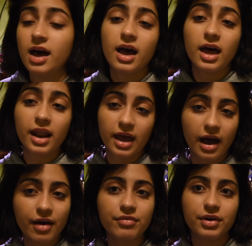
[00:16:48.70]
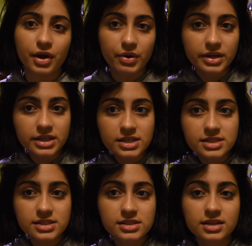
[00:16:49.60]
And I have
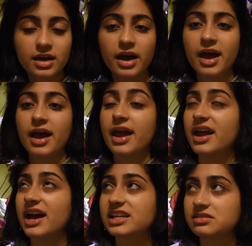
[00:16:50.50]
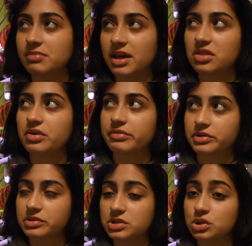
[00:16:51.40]
noticed it has made the
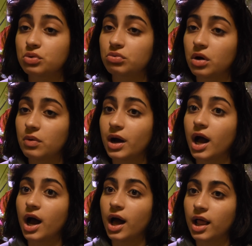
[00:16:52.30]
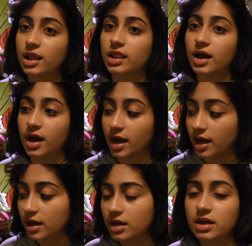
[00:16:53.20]
roots grow a lot.
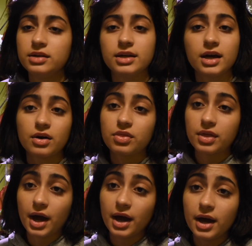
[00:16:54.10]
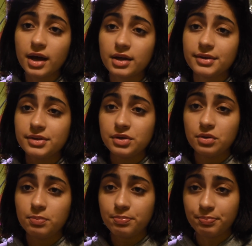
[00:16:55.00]
Now that
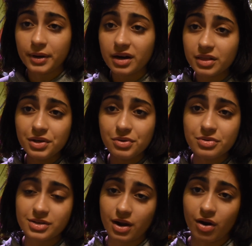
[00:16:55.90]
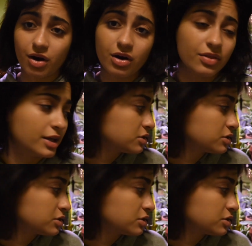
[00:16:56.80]
you barely use at all, that's